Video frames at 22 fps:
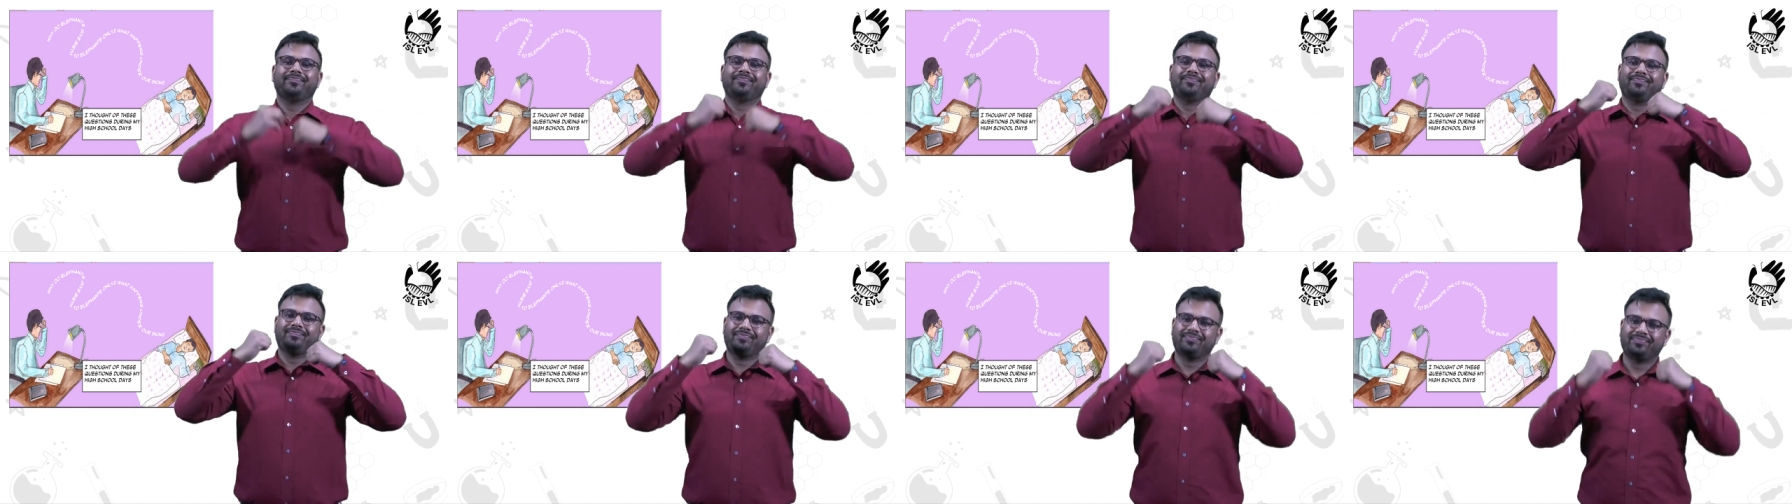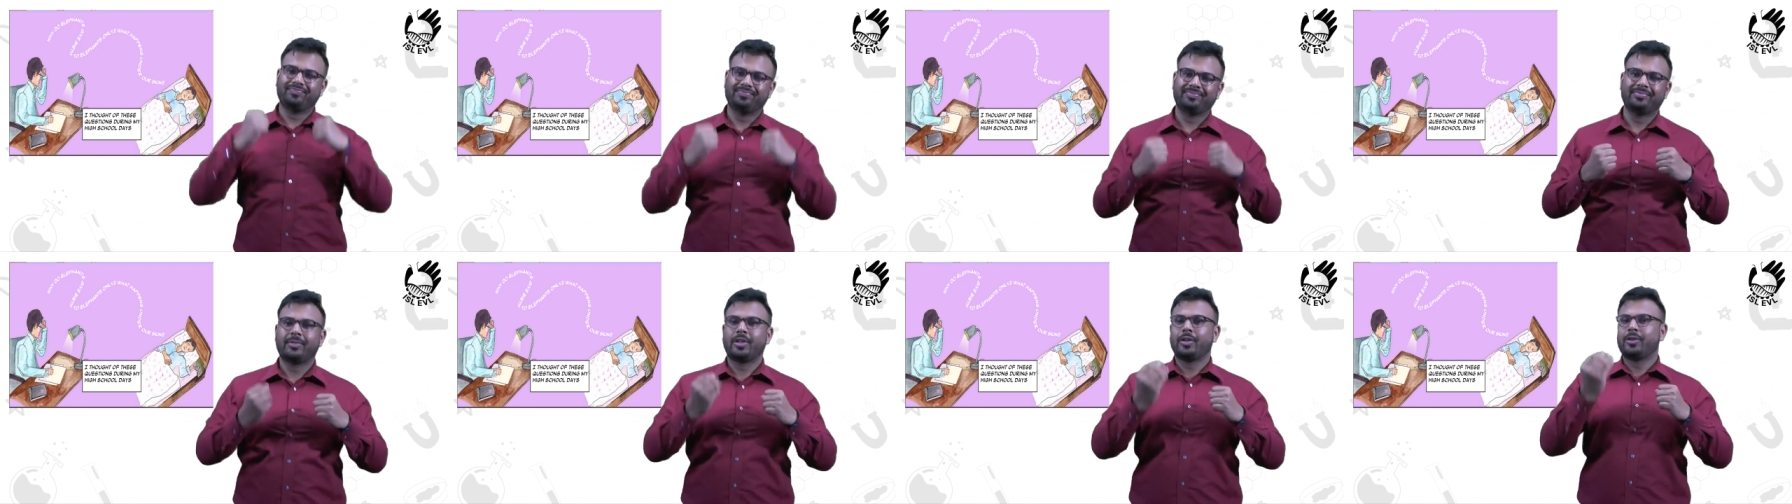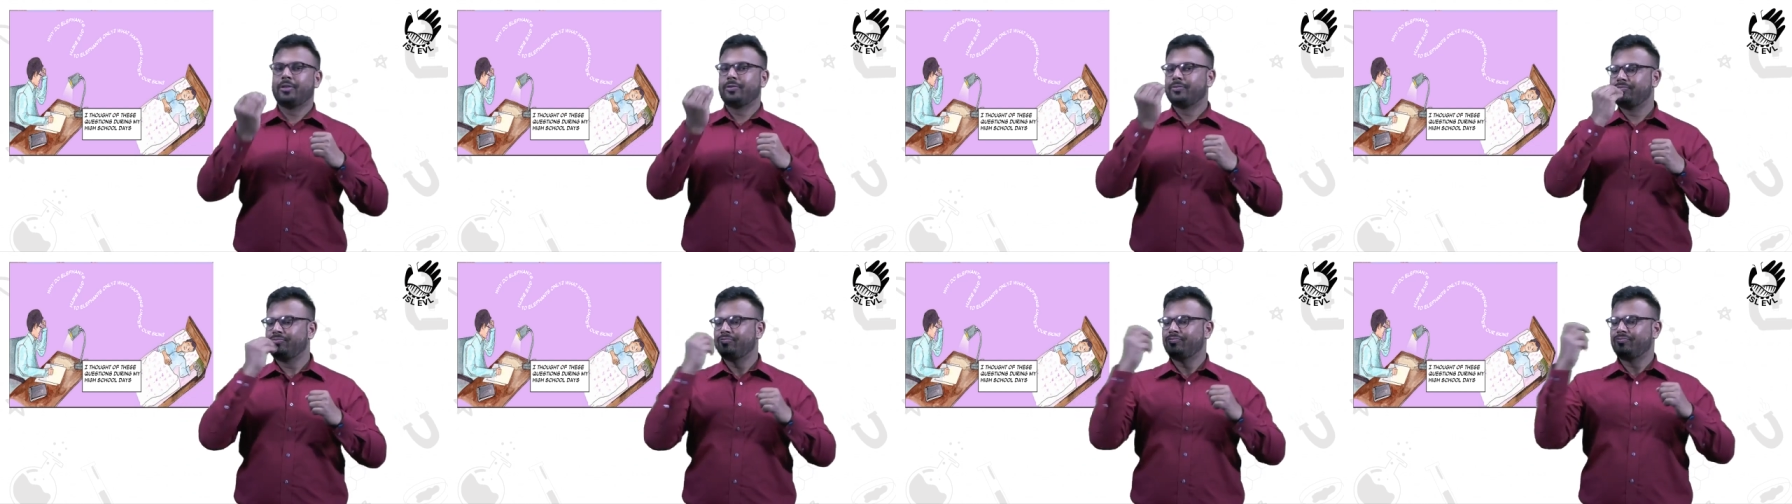Soon after
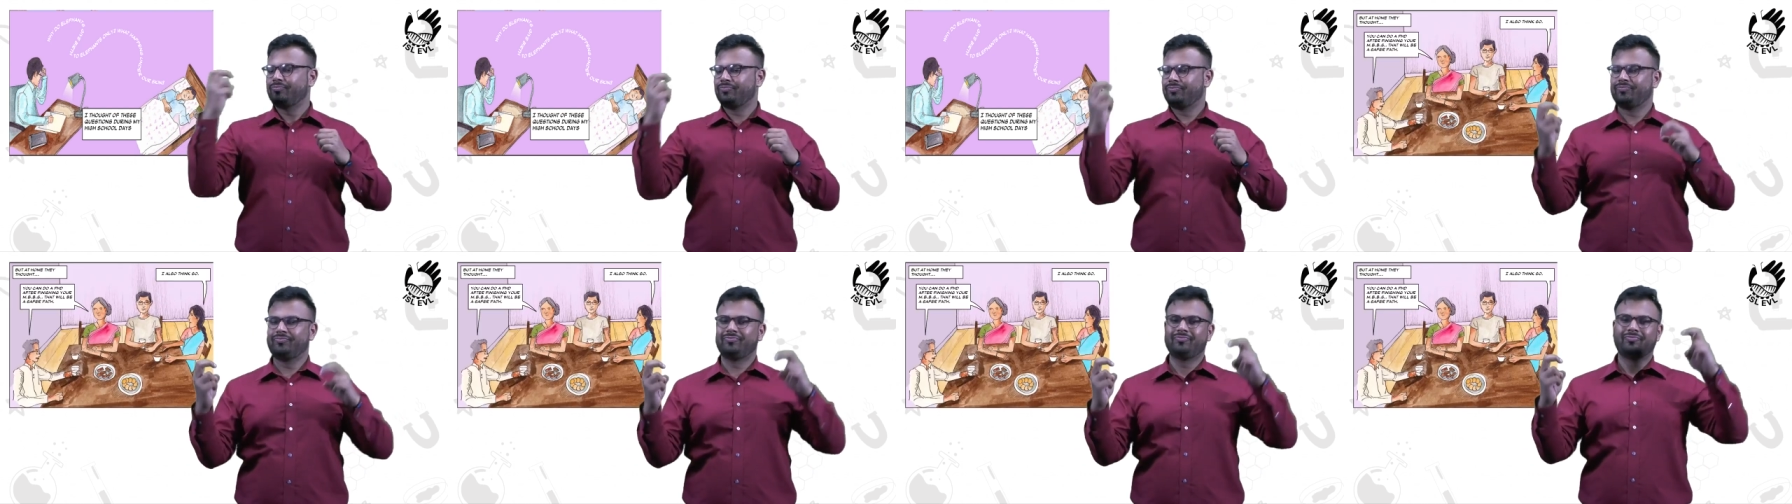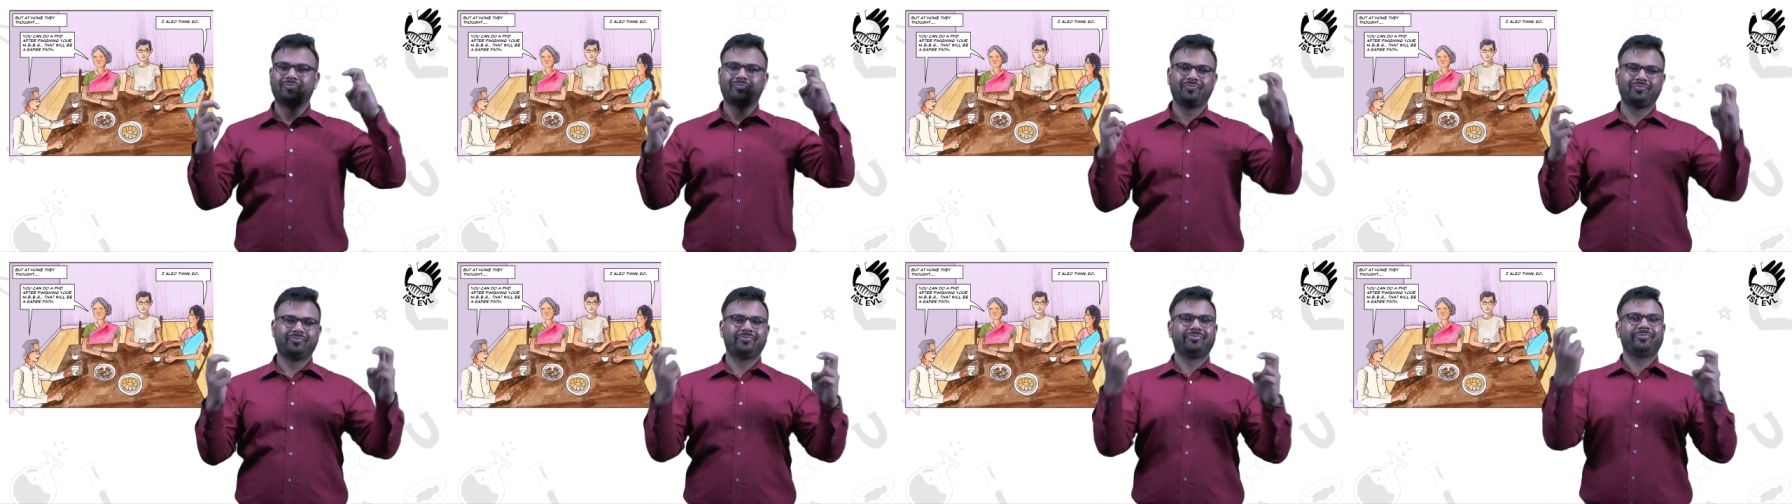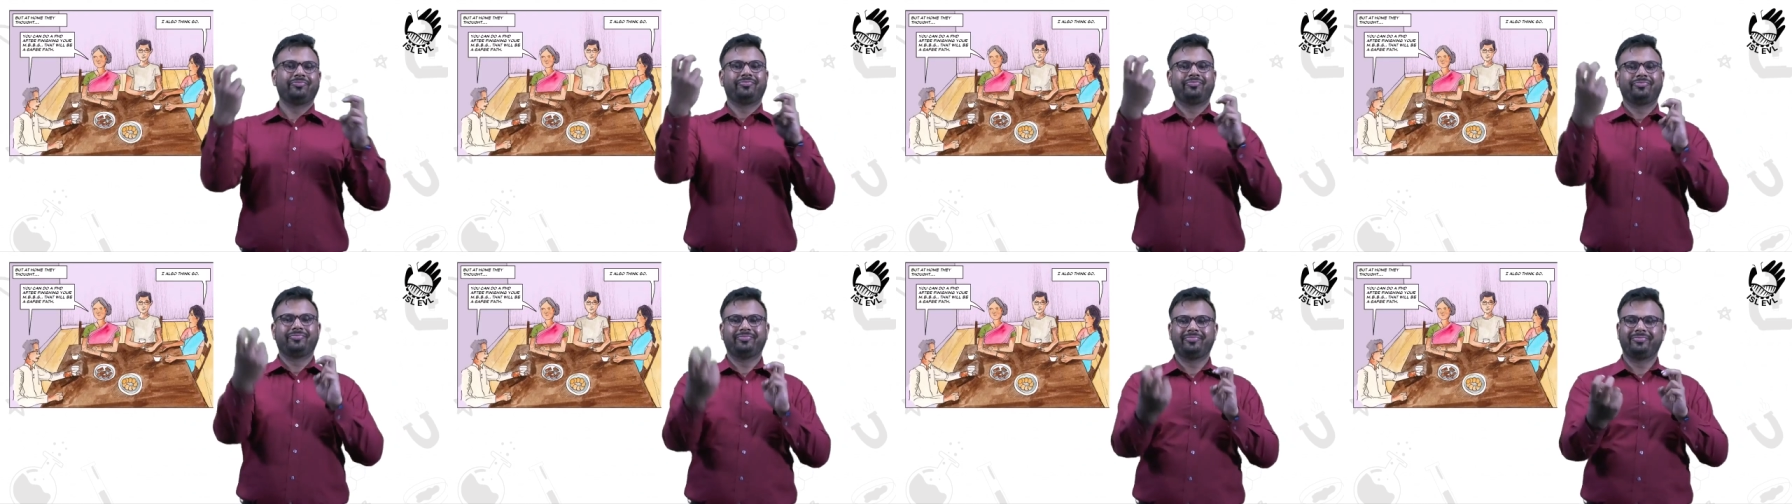finishing his MBBS,